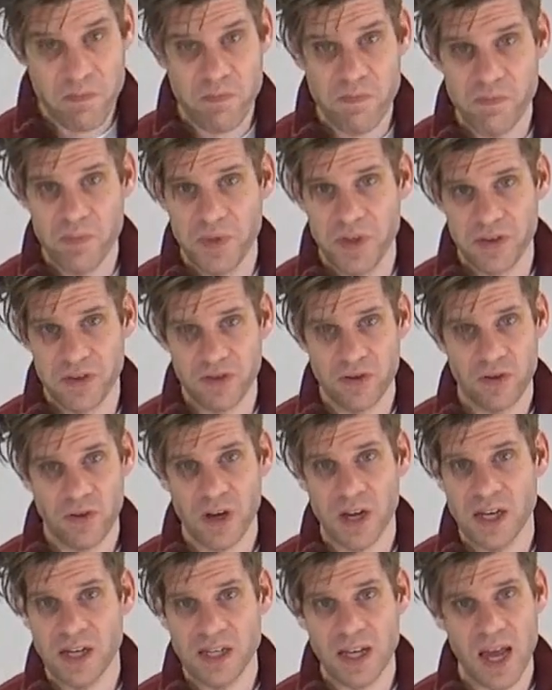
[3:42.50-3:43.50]
this
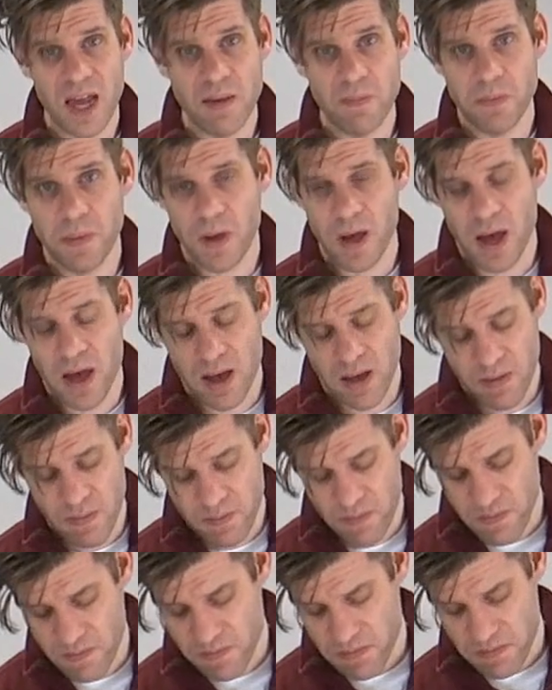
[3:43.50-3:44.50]
green tape
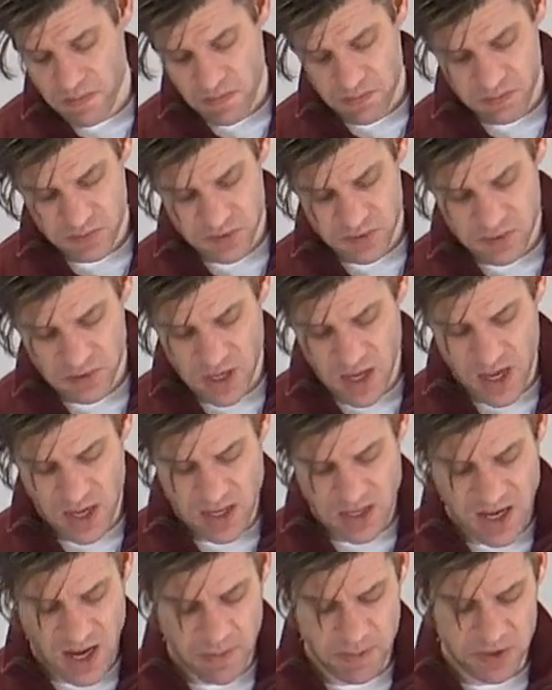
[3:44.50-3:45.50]
um,
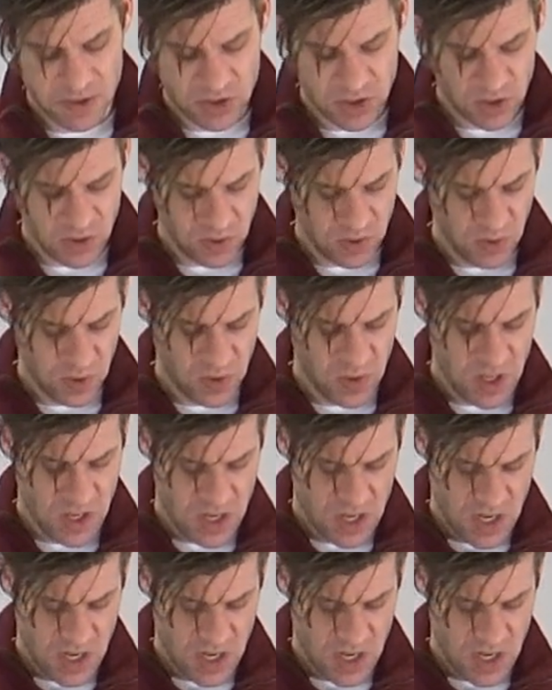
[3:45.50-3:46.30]
and tape it to